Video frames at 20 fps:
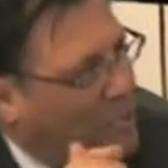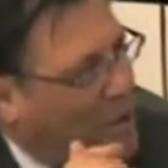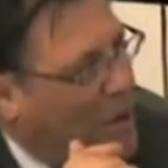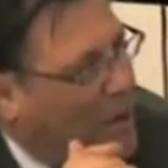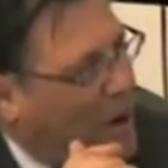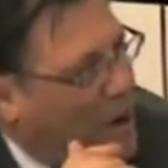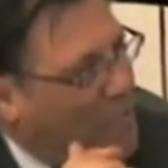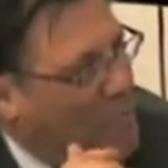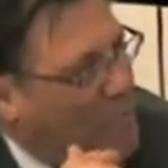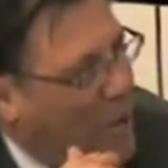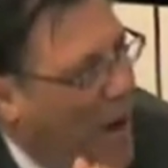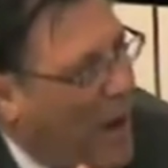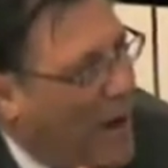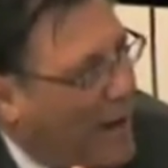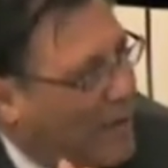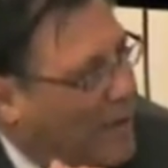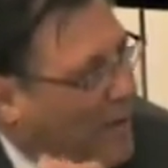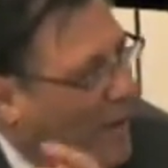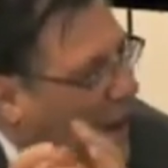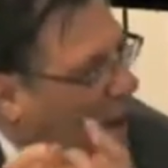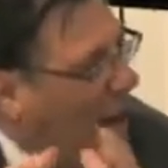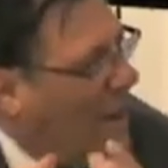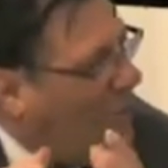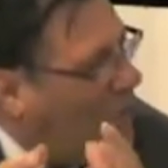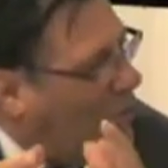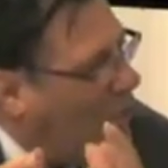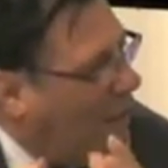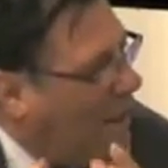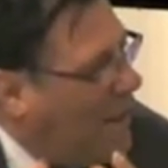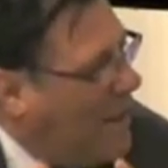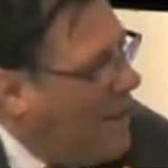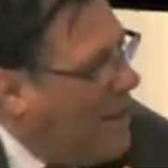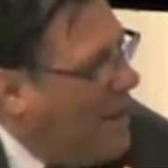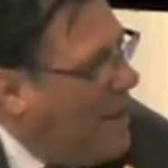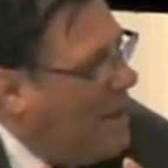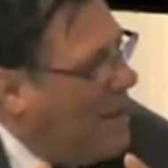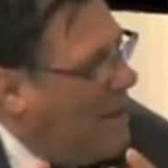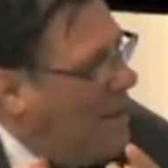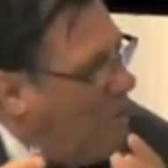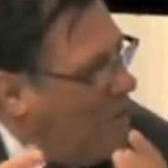we come back to actually
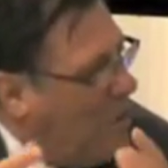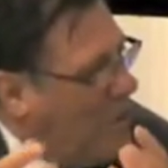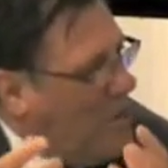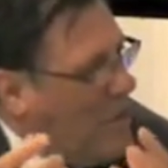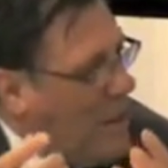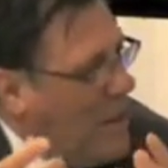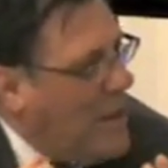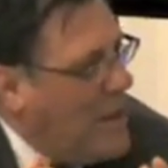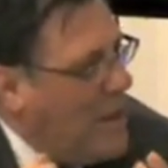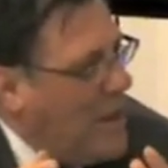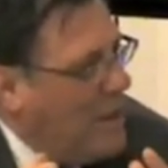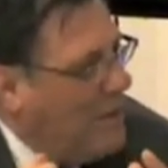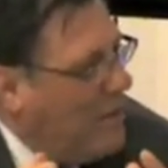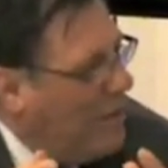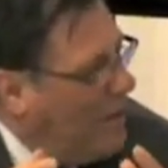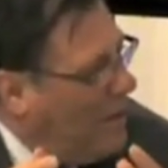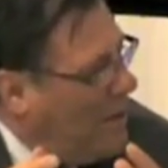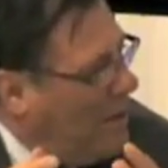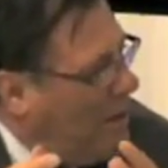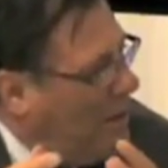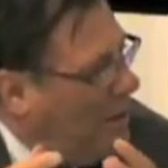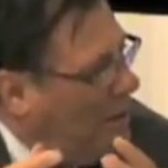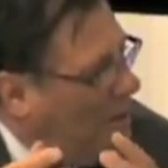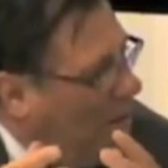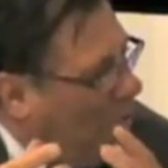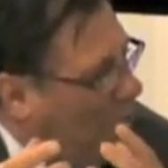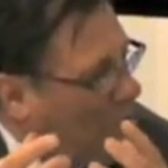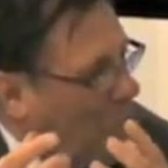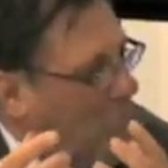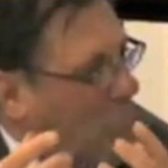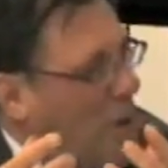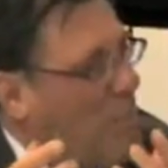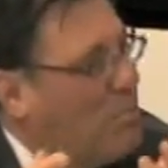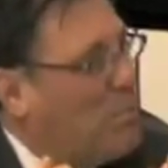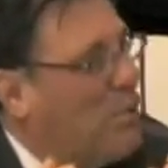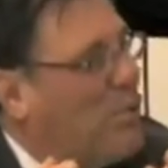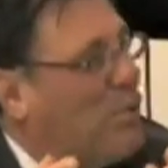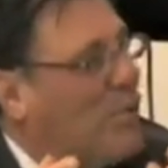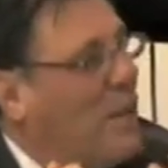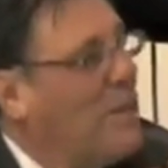the need to
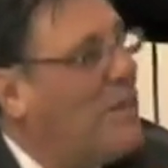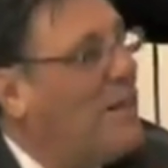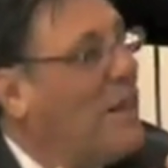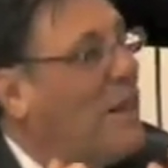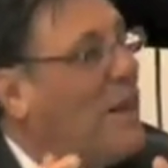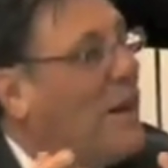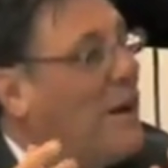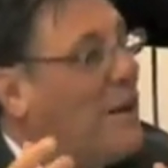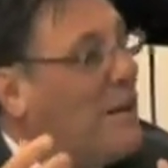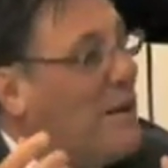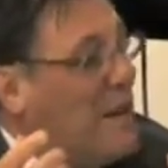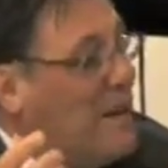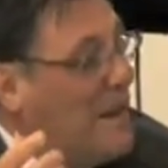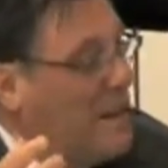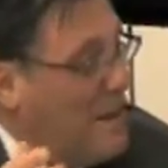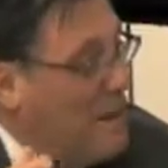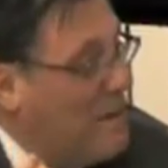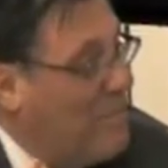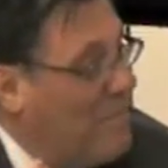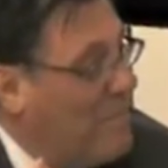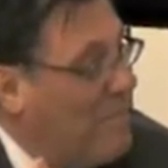represent the idea.